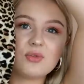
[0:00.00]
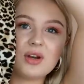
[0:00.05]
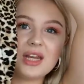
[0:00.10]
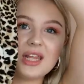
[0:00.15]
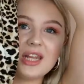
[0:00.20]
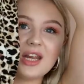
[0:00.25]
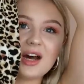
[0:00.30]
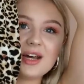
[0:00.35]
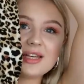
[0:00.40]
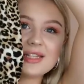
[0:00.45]

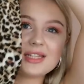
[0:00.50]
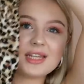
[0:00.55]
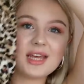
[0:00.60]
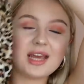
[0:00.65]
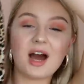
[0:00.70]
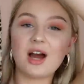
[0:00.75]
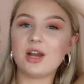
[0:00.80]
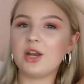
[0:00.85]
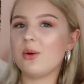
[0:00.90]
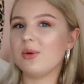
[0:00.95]
really
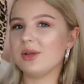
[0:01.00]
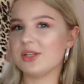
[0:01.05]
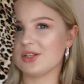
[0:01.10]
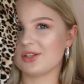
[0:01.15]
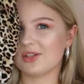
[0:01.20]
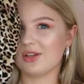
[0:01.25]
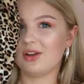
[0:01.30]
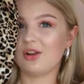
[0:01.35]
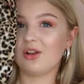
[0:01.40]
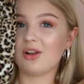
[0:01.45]
nicely. I know it
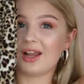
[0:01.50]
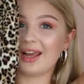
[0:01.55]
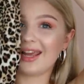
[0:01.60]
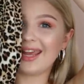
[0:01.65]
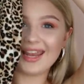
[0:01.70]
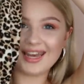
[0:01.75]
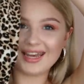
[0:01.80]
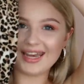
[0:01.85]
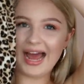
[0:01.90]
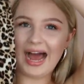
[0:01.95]
doesn't look
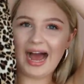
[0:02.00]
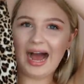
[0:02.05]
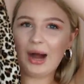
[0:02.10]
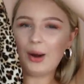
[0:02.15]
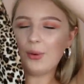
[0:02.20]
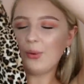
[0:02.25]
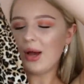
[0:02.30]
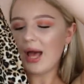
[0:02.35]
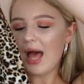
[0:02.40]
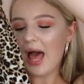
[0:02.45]
like it
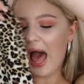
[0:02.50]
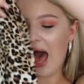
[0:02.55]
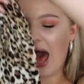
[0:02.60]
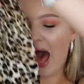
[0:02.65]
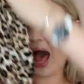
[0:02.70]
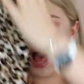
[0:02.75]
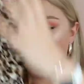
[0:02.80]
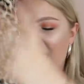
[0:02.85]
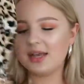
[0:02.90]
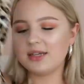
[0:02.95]
now,
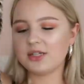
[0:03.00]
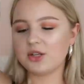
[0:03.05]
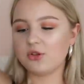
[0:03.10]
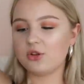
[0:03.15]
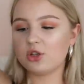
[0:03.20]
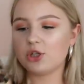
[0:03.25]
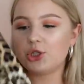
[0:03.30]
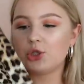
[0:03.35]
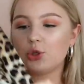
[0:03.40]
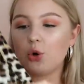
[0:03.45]
and
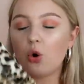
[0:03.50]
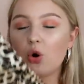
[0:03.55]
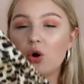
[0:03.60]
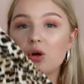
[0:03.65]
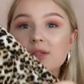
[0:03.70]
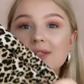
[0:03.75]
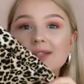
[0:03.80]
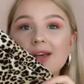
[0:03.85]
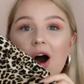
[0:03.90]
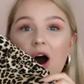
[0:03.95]
the
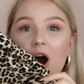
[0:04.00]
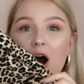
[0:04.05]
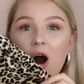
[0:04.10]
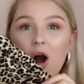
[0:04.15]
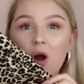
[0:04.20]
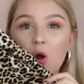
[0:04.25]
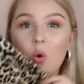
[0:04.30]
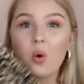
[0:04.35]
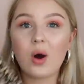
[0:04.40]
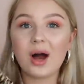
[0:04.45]
shorts
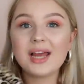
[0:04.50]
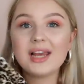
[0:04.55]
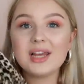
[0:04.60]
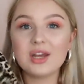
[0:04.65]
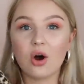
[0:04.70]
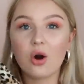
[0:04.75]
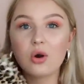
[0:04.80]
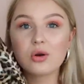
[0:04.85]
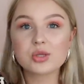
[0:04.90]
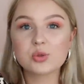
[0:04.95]
are quite
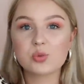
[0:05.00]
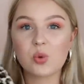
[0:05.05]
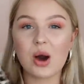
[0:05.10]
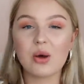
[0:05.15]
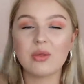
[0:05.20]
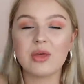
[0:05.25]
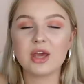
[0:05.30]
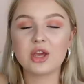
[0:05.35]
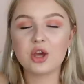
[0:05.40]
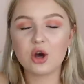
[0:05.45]
long as
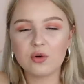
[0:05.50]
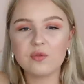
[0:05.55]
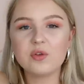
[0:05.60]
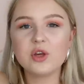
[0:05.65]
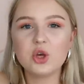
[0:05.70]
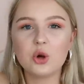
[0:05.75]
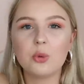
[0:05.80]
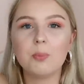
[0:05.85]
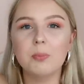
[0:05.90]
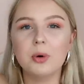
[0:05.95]
well. They cover
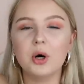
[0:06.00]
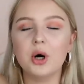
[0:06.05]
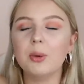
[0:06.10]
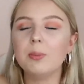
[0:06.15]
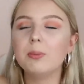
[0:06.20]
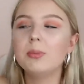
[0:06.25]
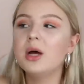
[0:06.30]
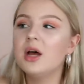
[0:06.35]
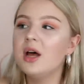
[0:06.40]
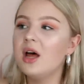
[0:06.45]
your
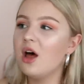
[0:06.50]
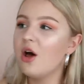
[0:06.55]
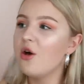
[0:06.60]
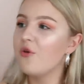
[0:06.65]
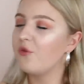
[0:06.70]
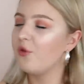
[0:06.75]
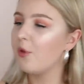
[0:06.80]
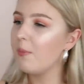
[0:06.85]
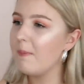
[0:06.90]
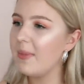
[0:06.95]
bum.
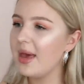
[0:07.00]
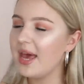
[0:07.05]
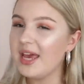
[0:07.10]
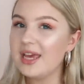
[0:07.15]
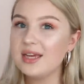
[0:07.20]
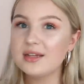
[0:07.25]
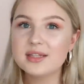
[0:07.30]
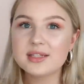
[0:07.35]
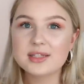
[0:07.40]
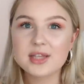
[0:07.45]
For
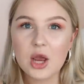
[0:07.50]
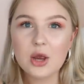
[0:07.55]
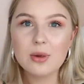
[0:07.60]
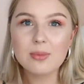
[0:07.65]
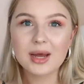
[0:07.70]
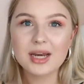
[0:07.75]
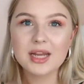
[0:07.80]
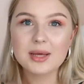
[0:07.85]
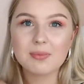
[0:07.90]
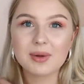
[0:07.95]
me, so
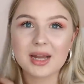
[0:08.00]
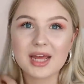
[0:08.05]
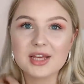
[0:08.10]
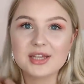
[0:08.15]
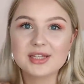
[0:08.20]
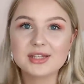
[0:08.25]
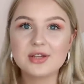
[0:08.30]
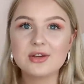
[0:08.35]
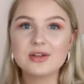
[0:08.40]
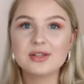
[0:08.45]
many play
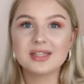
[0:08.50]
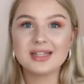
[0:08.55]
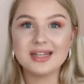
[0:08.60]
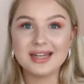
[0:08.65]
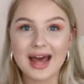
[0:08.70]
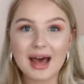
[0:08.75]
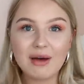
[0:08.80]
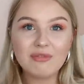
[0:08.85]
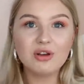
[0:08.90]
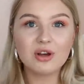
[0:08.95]
suits
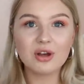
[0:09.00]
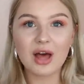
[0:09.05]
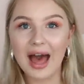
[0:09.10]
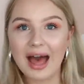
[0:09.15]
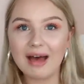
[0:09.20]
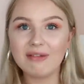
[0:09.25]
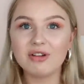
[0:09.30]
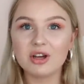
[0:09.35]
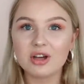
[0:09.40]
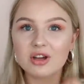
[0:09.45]
never
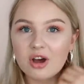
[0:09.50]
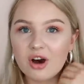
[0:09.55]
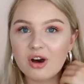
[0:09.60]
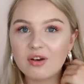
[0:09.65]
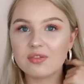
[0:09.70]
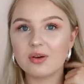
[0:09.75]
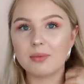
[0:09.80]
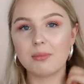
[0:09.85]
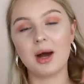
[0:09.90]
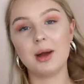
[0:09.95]
ever
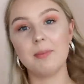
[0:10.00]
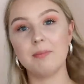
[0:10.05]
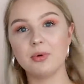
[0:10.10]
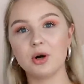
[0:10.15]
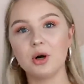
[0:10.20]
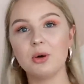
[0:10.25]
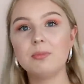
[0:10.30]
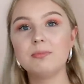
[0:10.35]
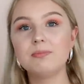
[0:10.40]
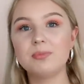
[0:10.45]
cover my
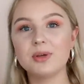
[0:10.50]
bum,